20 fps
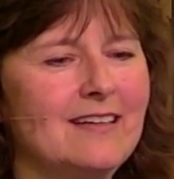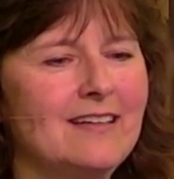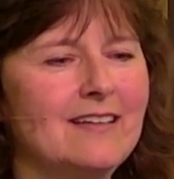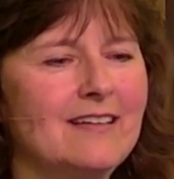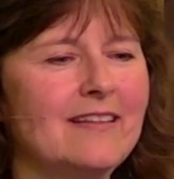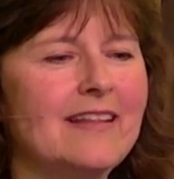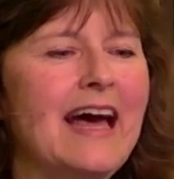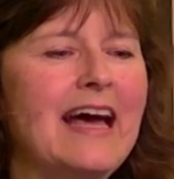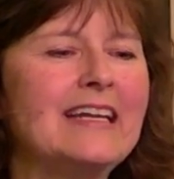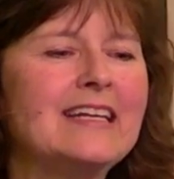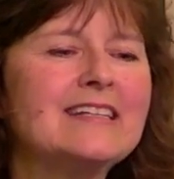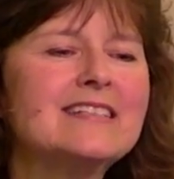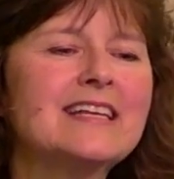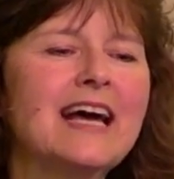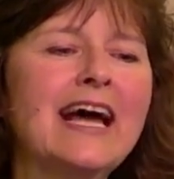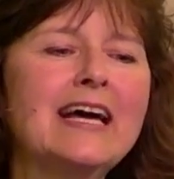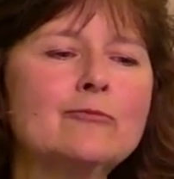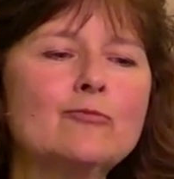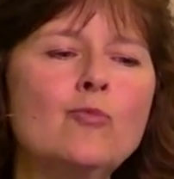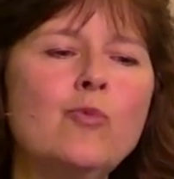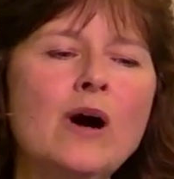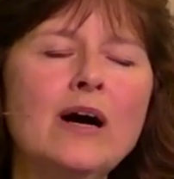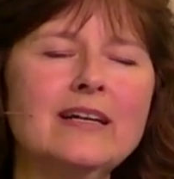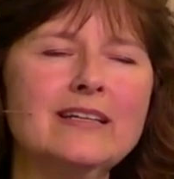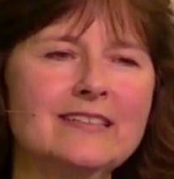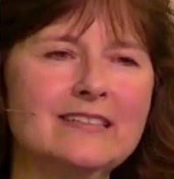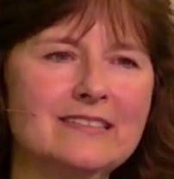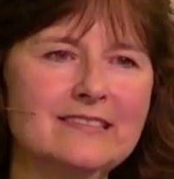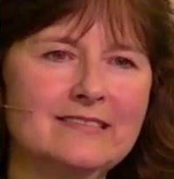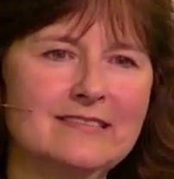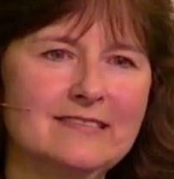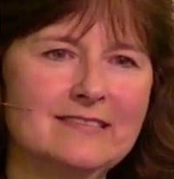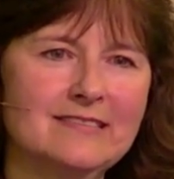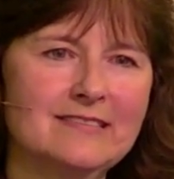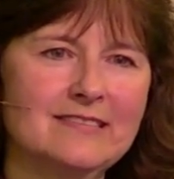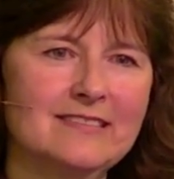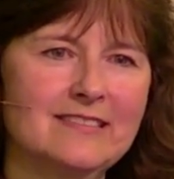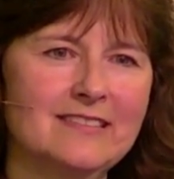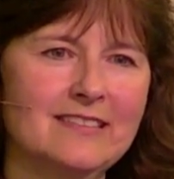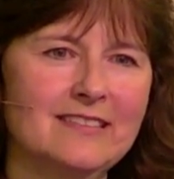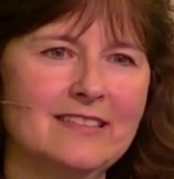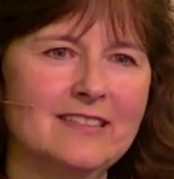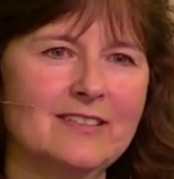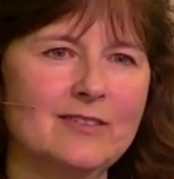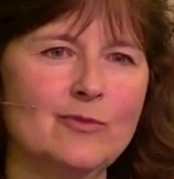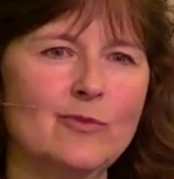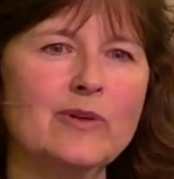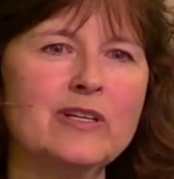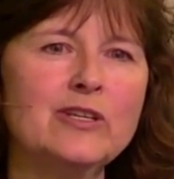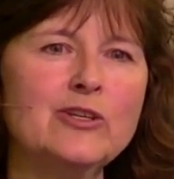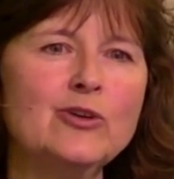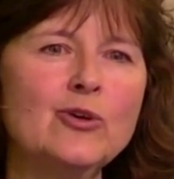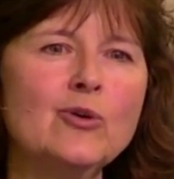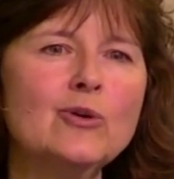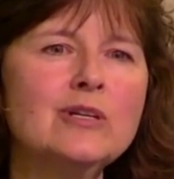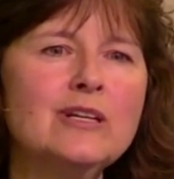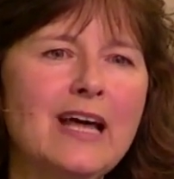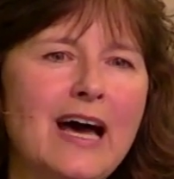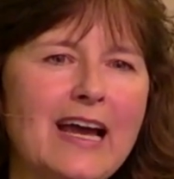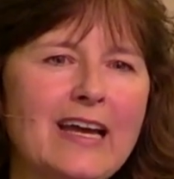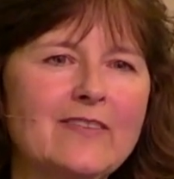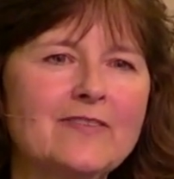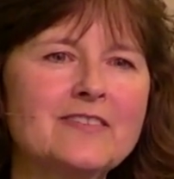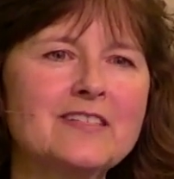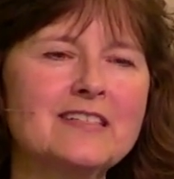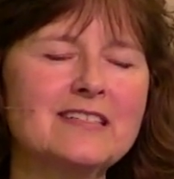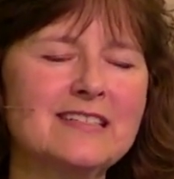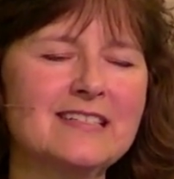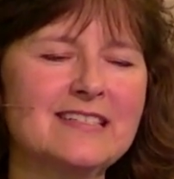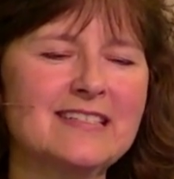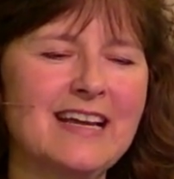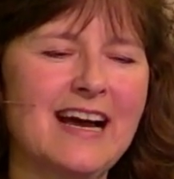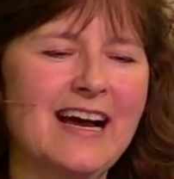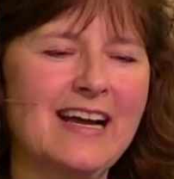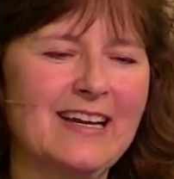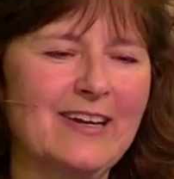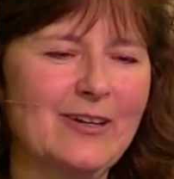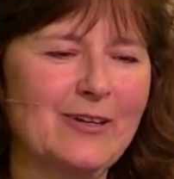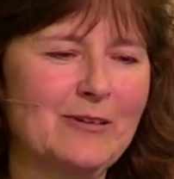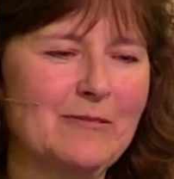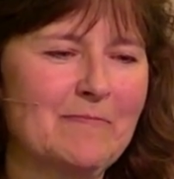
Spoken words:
that is at one with your life's desire.